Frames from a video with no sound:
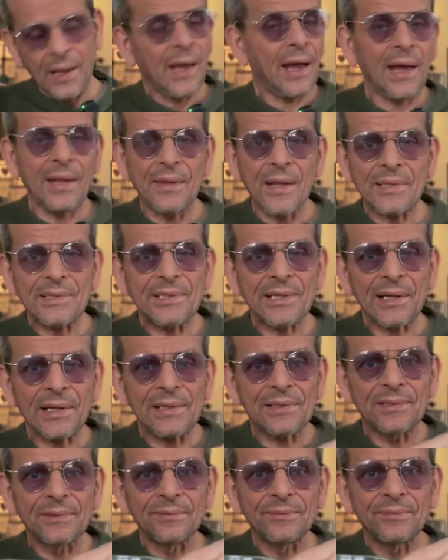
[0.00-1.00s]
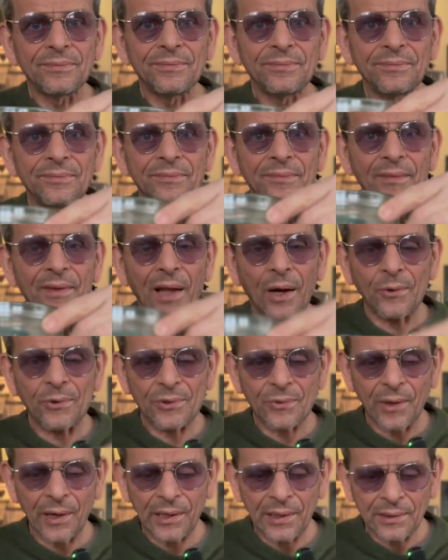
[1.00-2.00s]
And that's it. Now it's
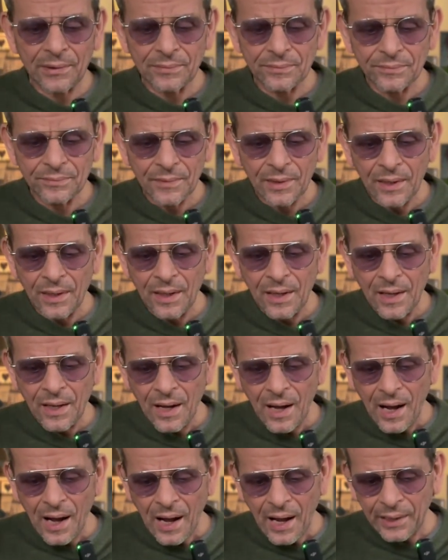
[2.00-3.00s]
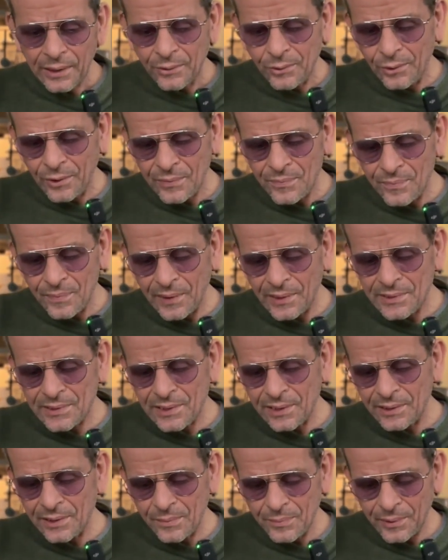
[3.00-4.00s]
ready. I could have mixed a
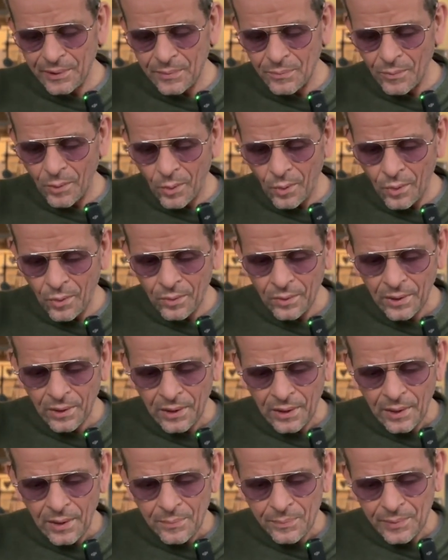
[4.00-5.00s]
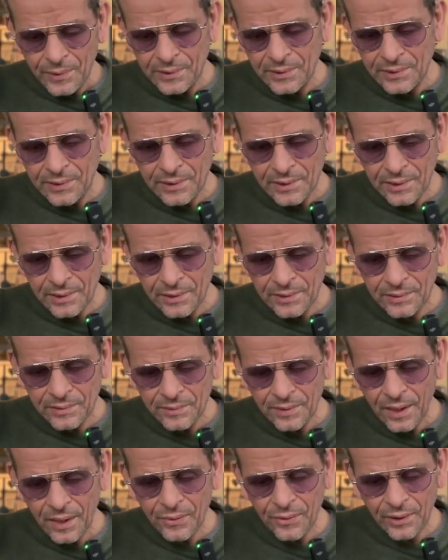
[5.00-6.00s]
little bit more, but
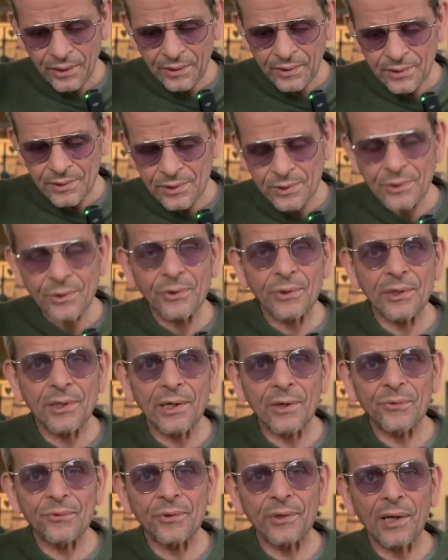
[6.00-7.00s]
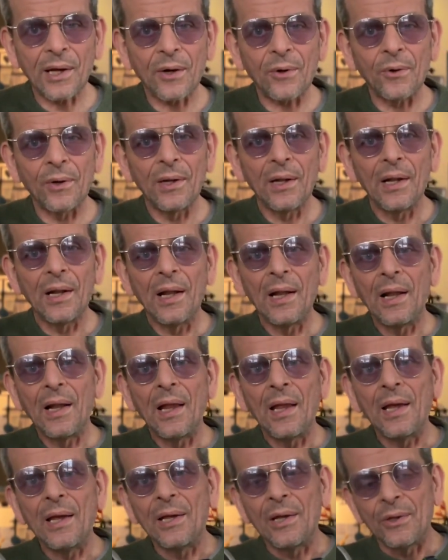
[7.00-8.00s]
I think this is good enough for now.
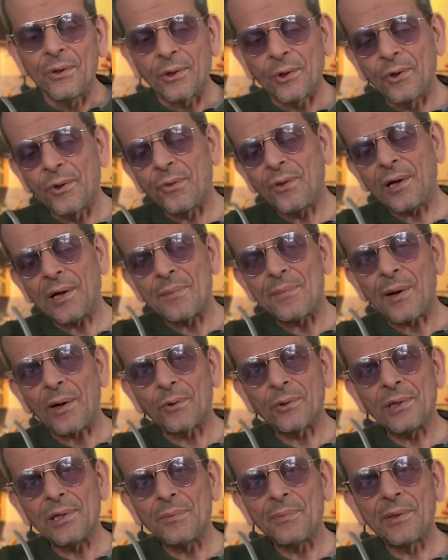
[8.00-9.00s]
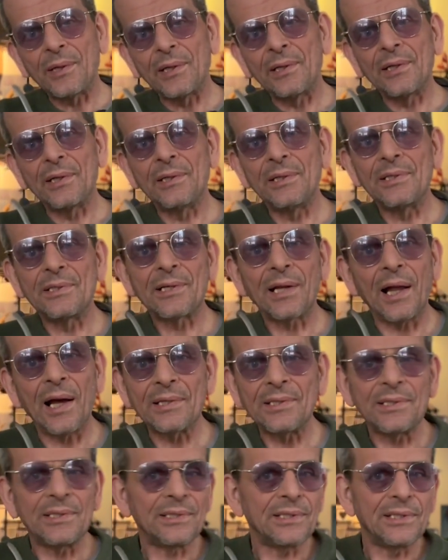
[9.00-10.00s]
The good thing about keeping it in these
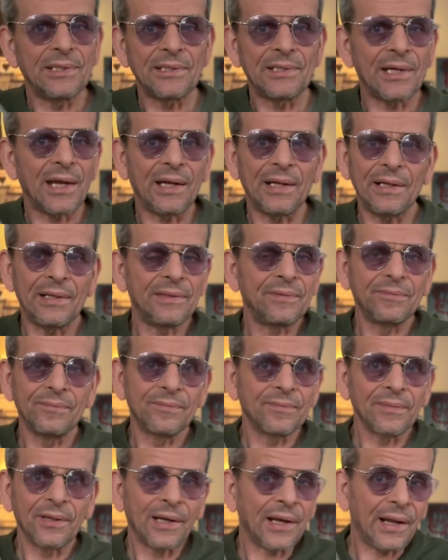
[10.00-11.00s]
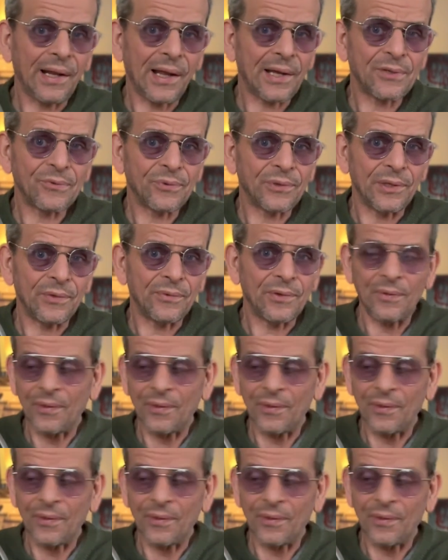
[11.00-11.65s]
glasses is that it can last forever.